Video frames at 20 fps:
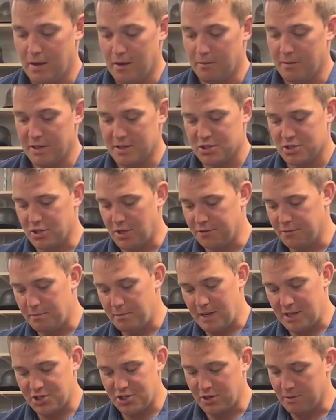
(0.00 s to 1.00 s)
It's not a
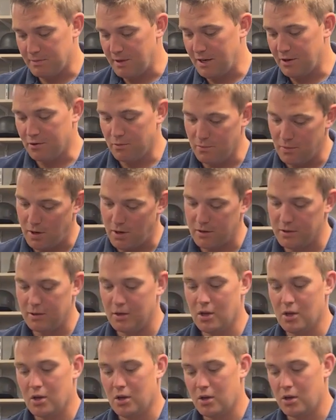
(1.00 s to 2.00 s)
matching maker mark,
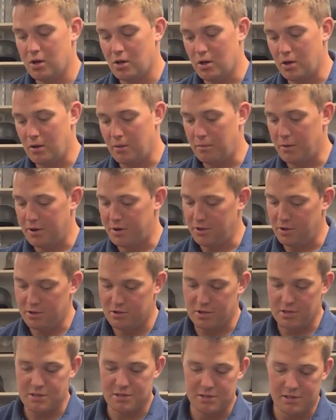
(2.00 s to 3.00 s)
but
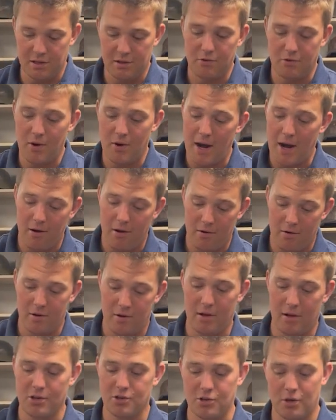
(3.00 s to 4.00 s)
it's still a
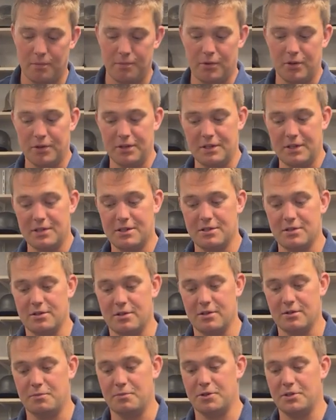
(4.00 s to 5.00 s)
rare example in this
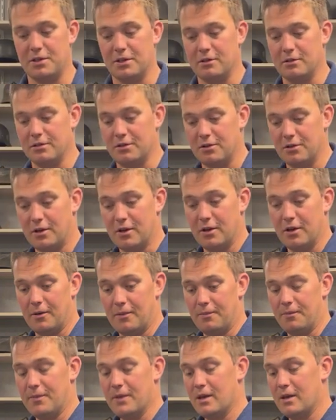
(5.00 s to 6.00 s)
particular
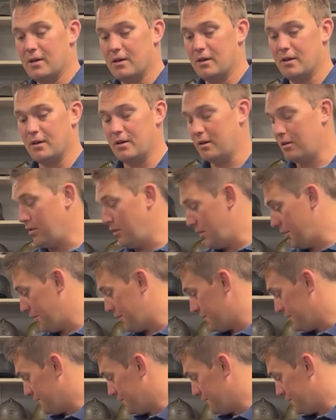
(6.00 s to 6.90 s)
cloth.